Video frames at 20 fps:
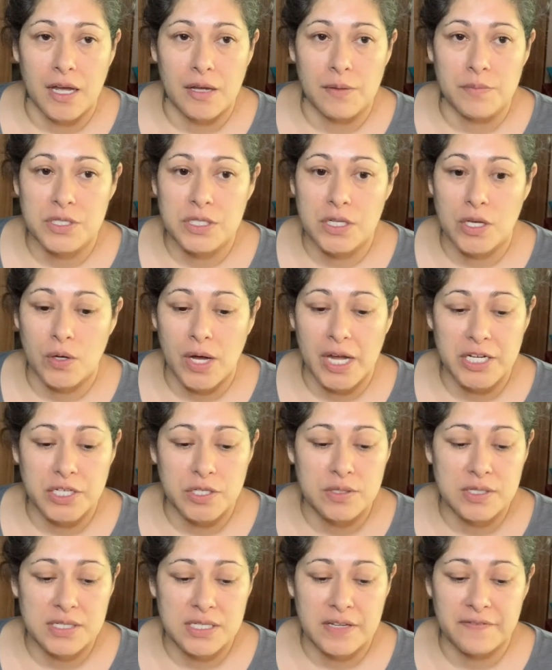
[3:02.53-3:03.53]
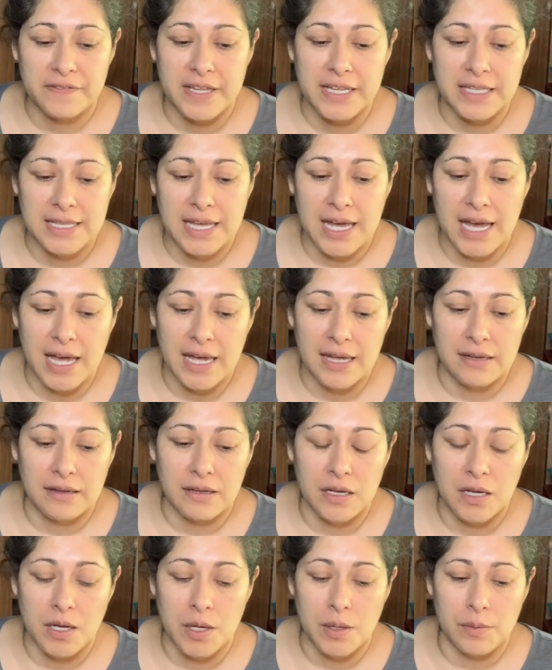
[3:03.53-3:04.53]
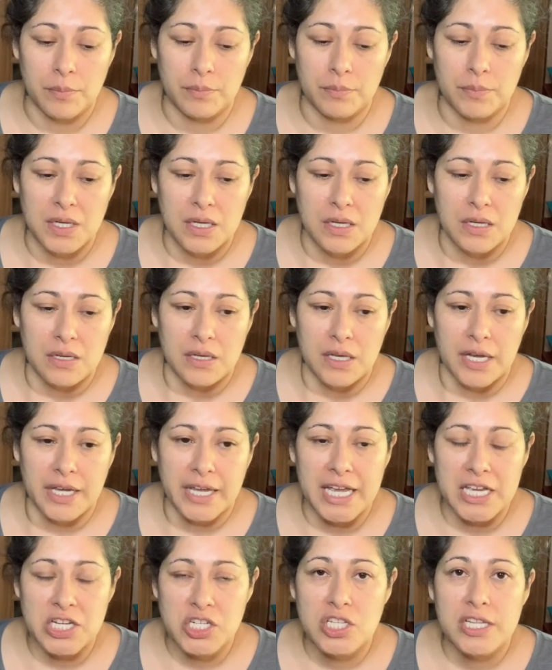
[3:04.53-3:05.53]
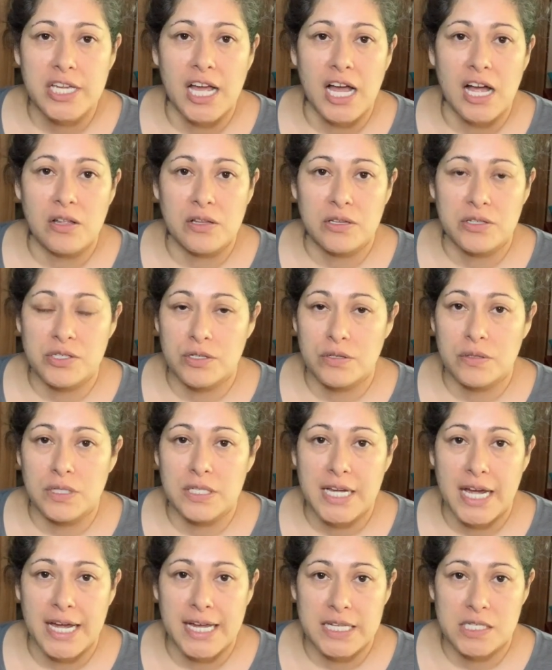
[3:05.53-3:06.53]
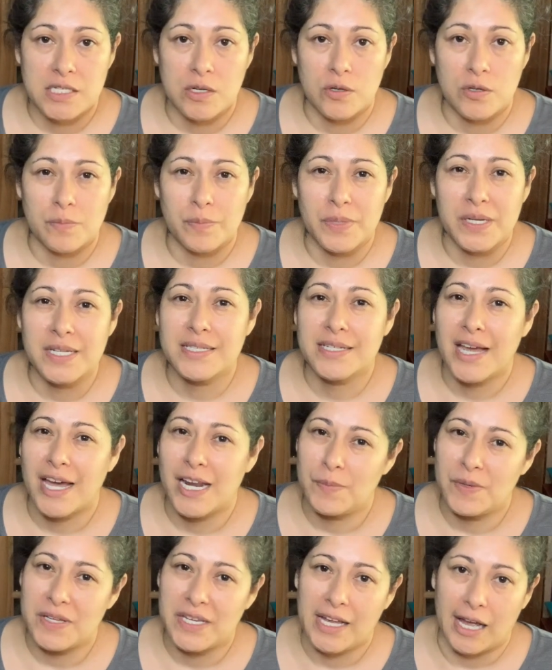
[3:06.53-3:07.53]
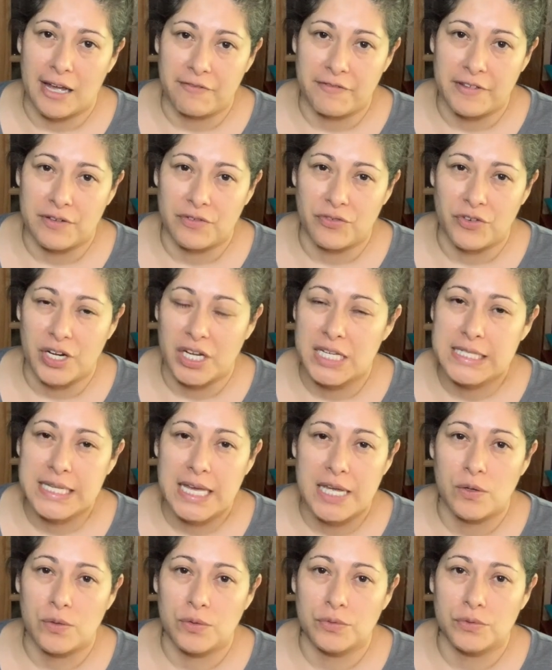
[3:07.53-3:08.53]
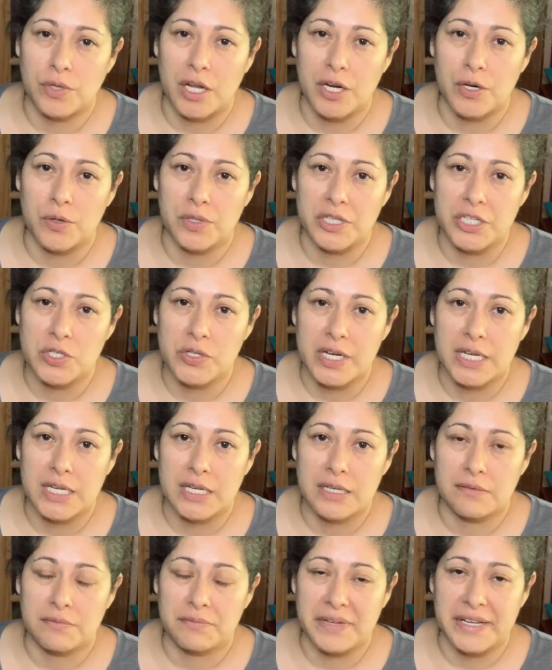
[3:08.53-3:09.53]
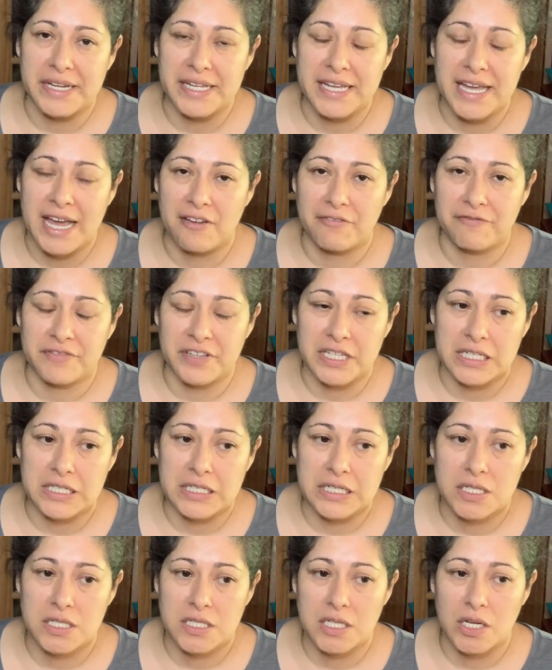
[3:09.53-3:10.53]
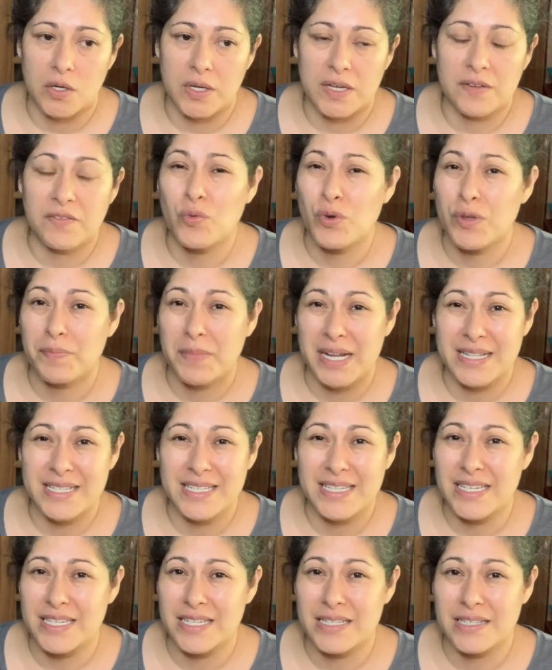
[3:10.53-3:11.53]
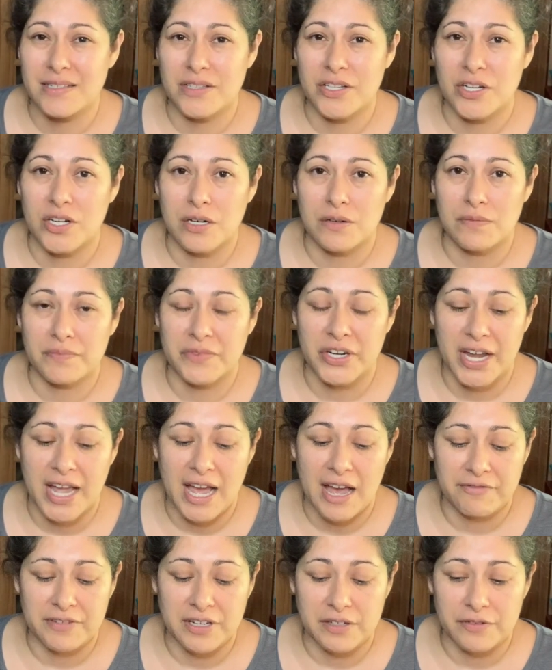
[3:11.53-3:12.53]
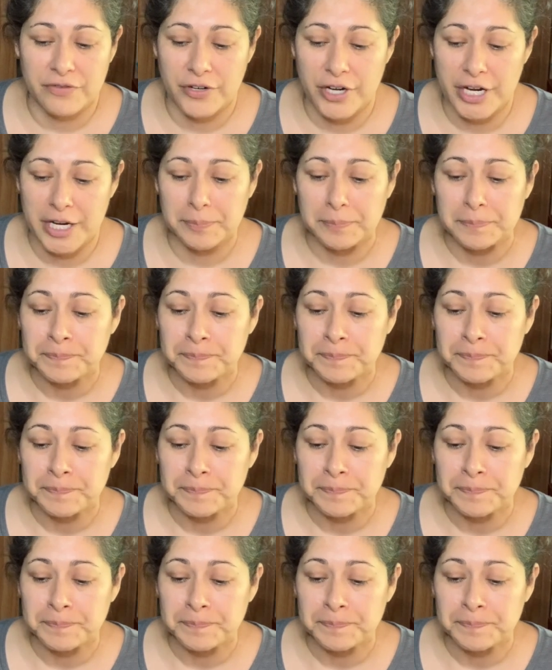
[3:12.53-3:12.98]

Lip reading: So I do stuff like that. Occasionally I'll do a diet soda, but it's got to be caffeine free, because I don't really drink any caffeine. So even with my teas, they're caffeine free.